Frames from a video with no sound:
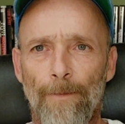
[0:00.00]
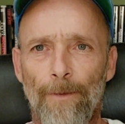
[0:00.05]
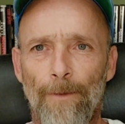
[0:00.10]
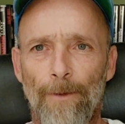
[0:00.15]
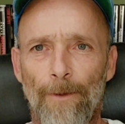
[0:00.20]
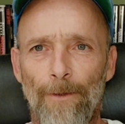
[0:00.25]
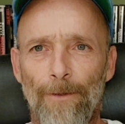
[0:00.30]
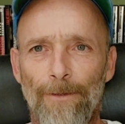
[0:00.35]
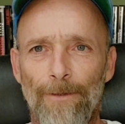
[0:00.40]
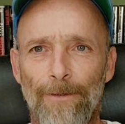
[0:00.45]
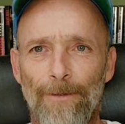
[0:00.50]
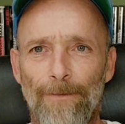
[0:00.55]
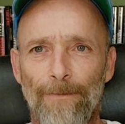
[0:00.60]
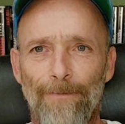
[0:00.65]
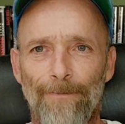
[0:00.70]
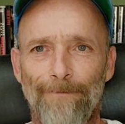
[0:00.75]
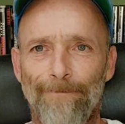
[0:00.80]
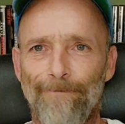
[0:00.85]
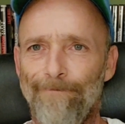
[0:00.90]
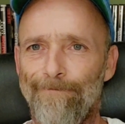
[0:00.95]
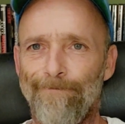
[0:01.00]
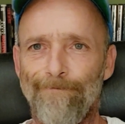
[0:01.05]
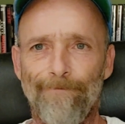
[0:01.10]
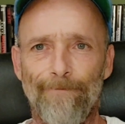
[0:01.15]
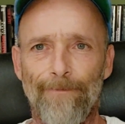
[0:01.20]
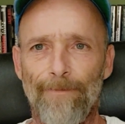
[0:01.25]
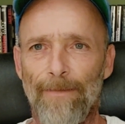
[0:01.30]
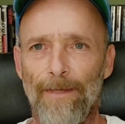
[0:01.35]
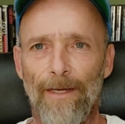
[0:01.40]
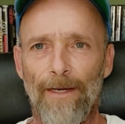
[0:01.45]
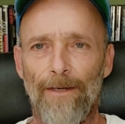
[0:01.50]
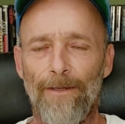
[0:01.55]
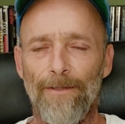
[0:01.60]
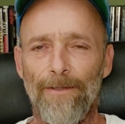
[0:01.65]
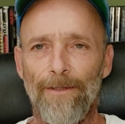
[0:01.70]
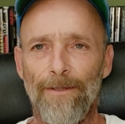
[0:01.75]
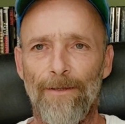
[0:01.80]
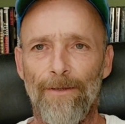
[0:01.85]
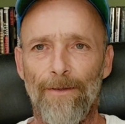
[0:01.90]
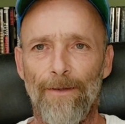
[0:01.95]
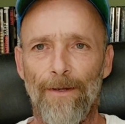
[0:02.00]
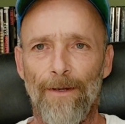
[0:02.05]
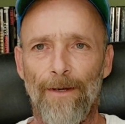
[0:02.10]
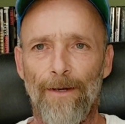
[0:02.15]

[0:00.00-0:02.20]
you know, it's hard to